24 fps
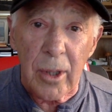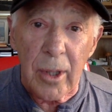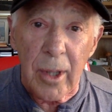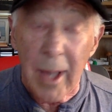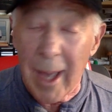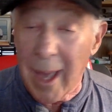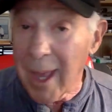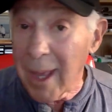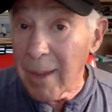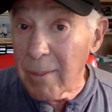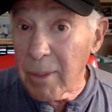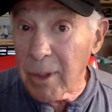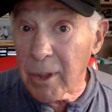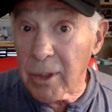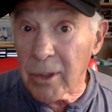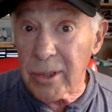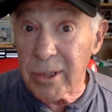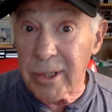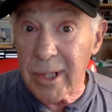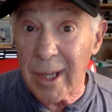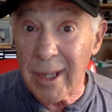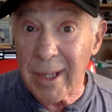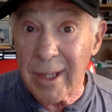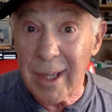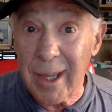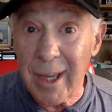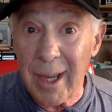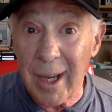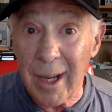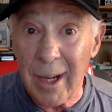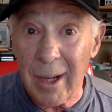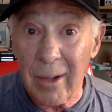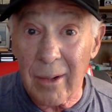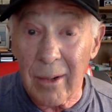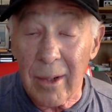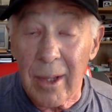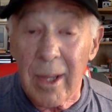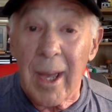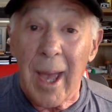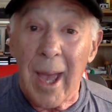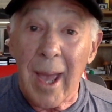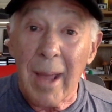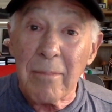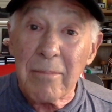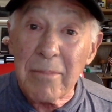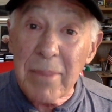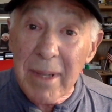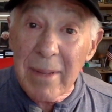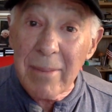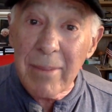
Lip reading: A, because I care, and B,